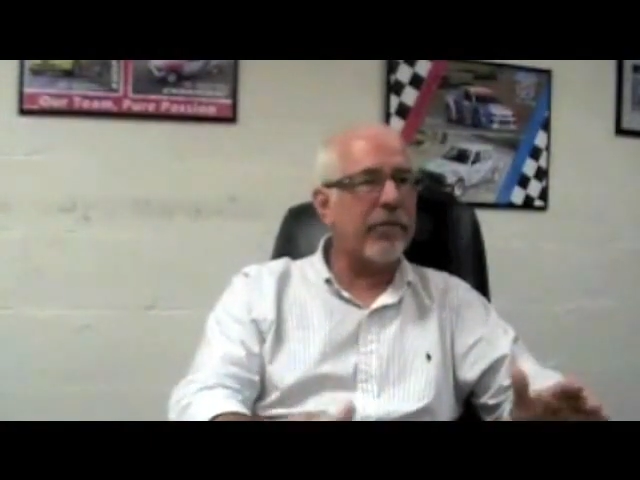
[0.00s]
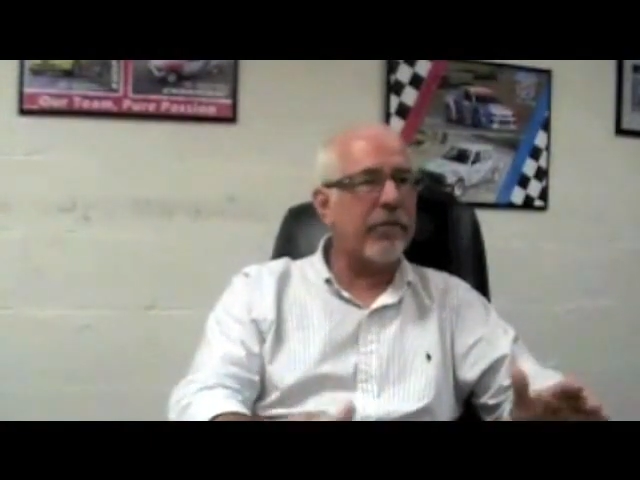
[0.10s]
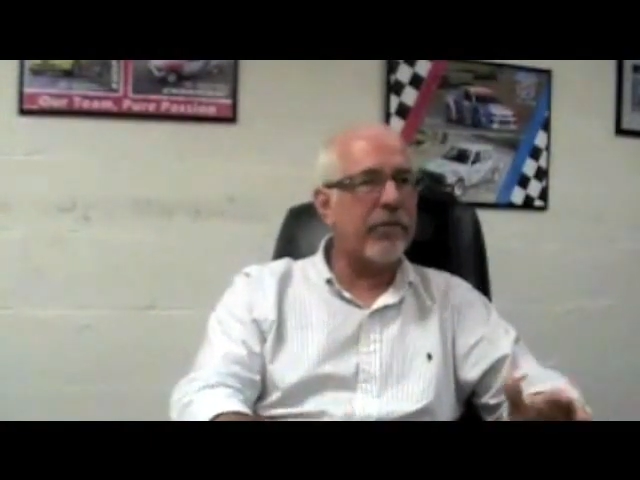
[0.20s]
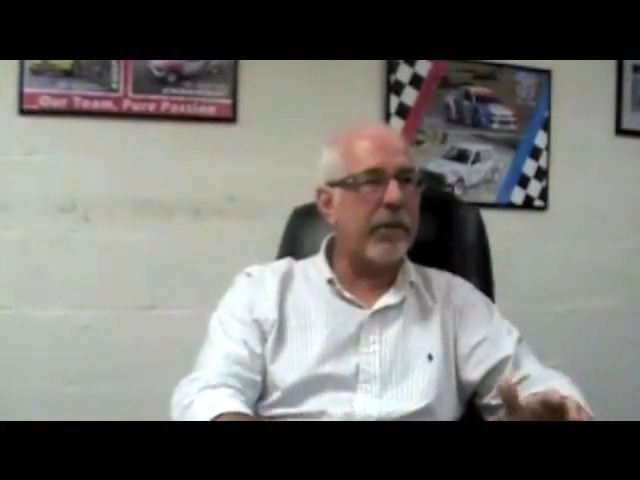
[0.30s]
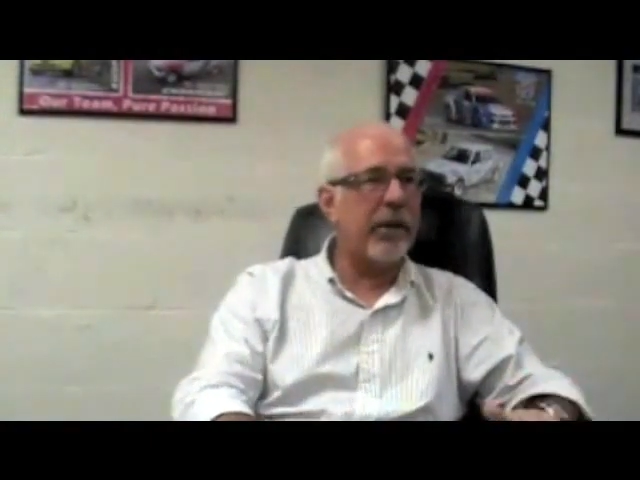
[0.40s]

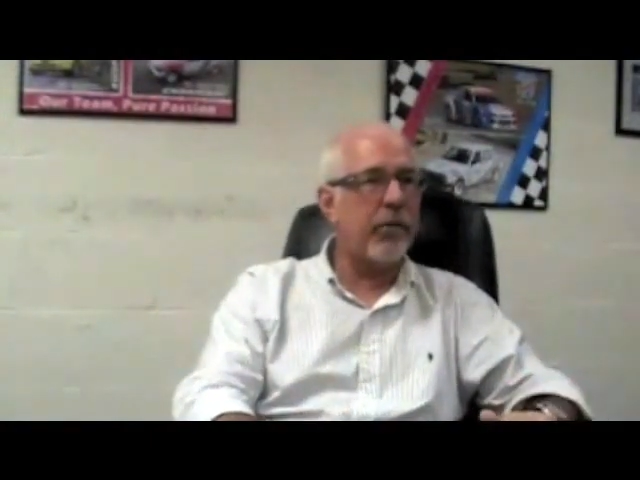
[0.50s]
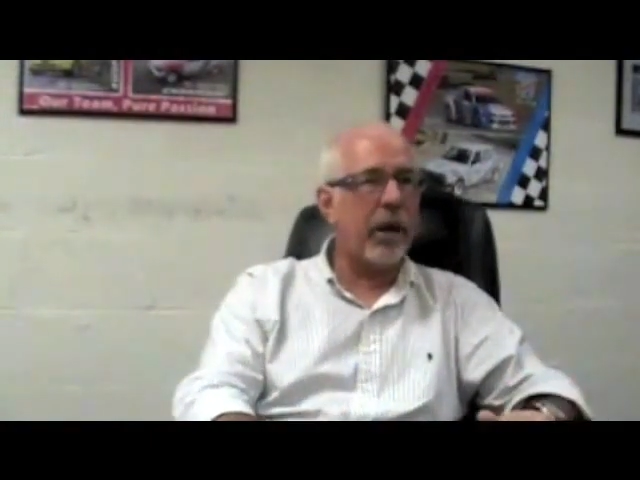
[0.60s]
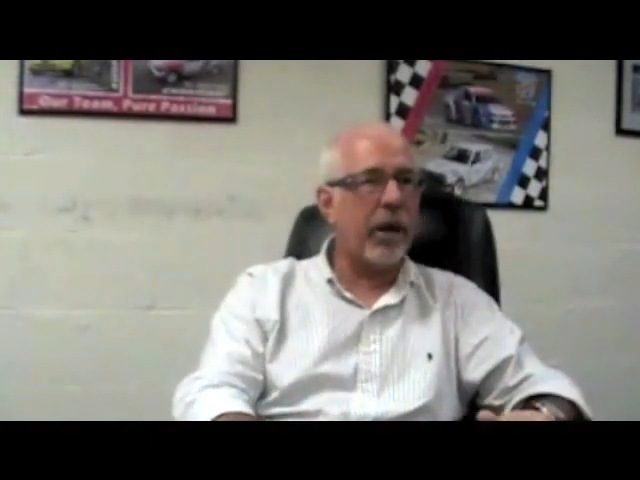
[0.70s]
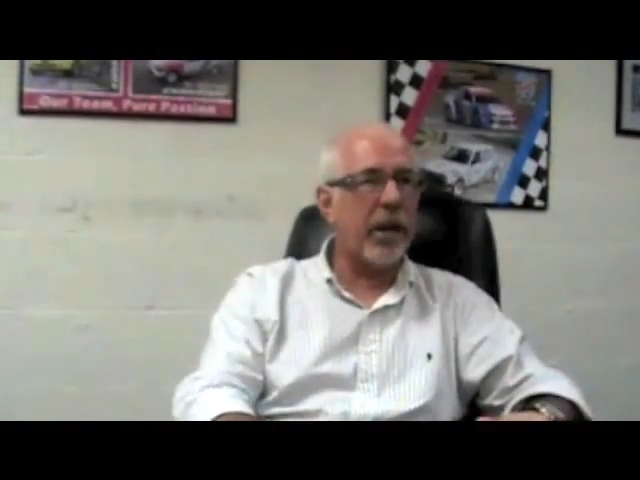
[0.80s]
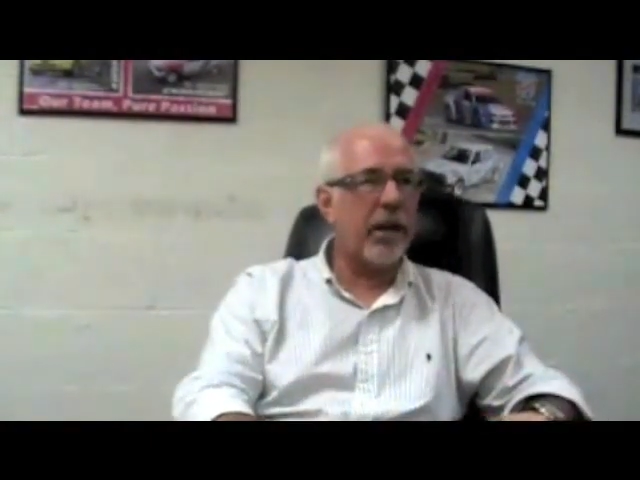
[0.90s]
of
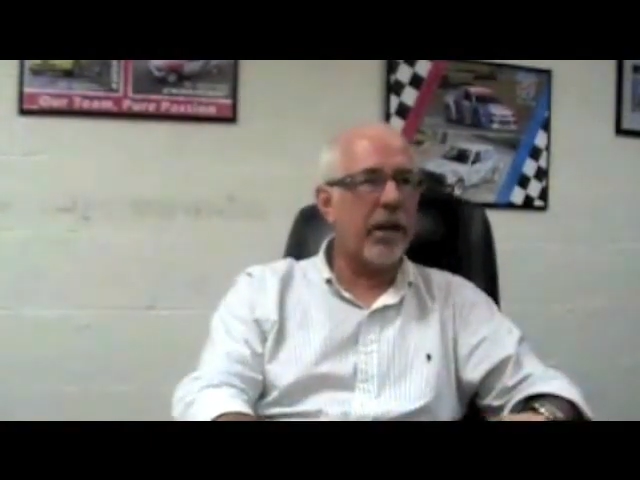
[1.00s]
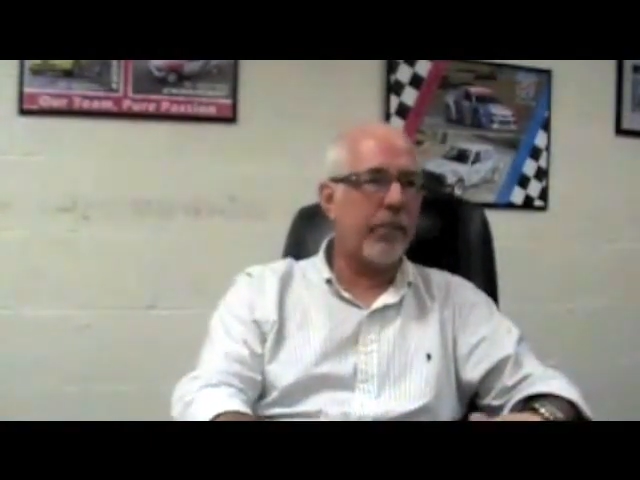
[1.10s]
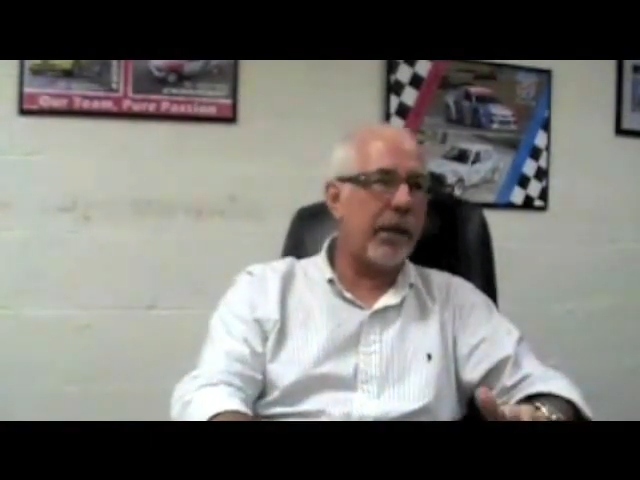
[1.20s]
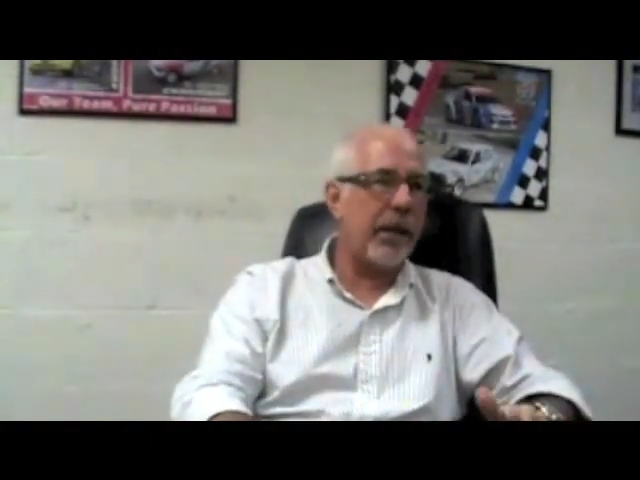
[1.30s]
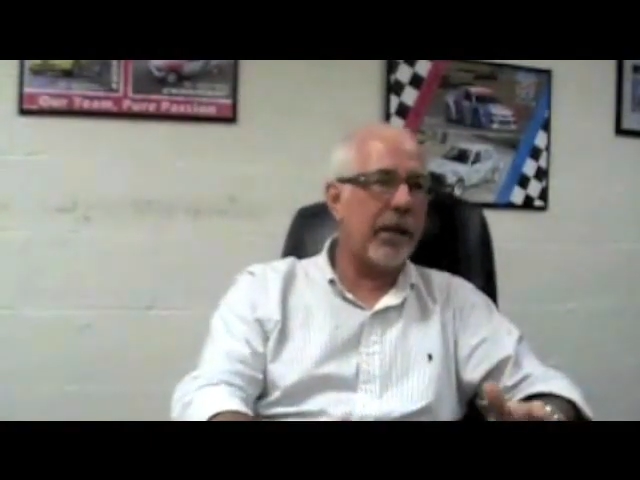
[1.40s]
working
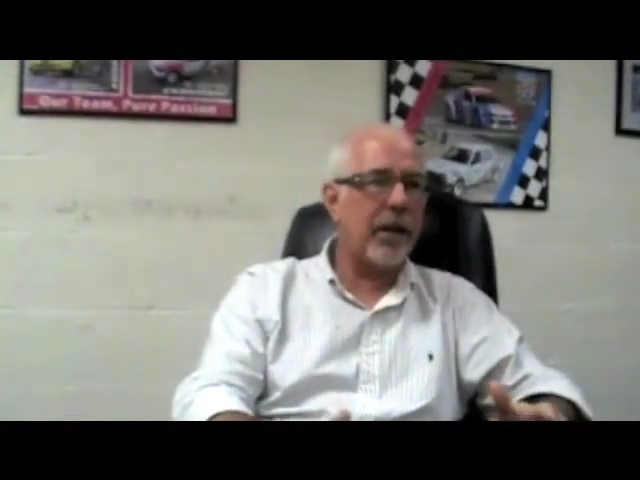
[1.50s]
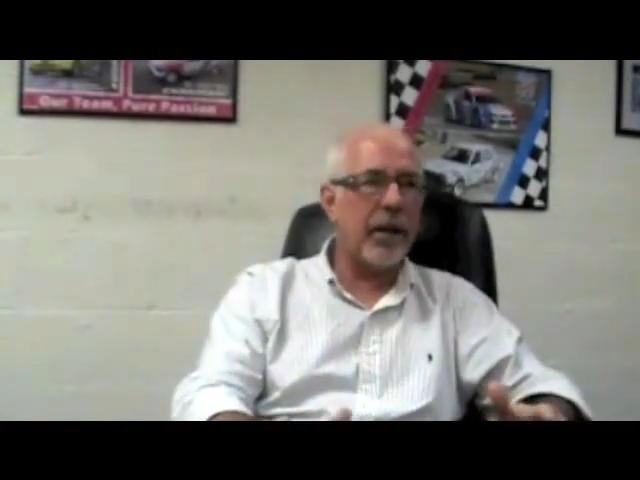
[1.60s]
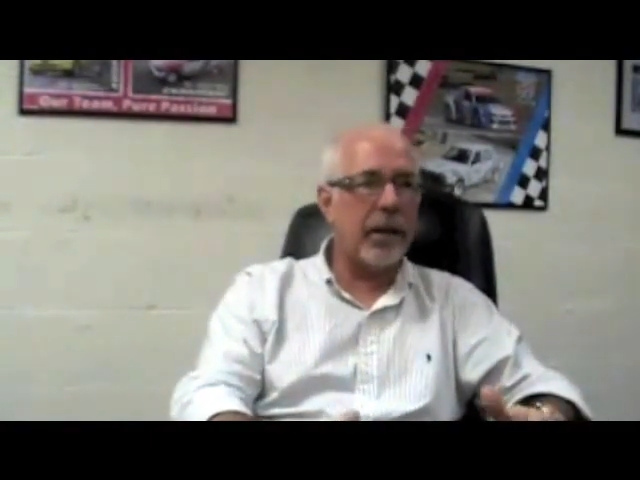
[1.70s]
and being